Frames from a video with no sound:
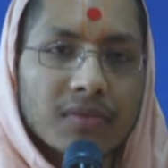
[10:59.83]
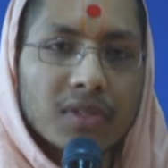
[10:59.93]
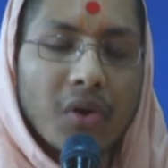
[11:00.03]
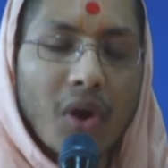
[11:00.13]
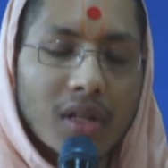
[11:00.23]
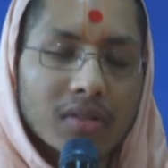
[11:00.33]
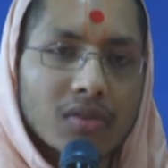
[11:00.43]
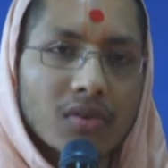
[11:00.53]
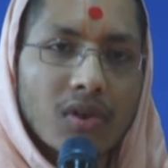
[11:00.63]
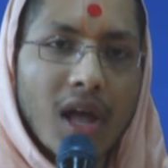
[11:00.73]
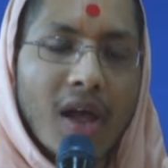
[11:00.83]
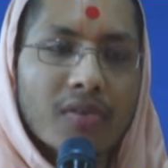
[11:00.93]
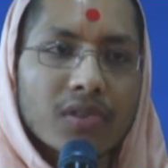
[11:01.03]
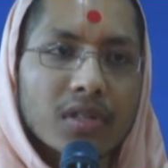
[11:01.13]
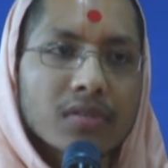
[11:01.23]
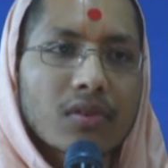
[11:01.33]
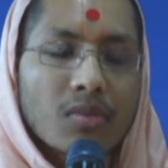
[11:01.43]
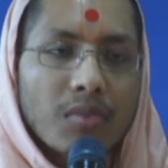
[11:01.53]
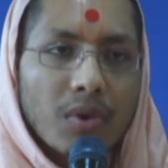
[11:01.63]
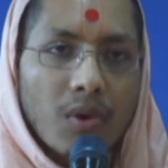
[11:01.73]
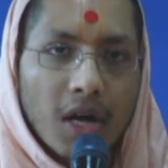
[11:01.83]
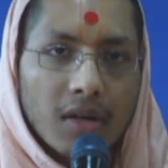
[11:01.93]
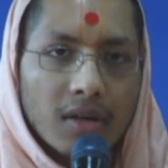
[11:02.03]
they also have darshan of Bhagwan.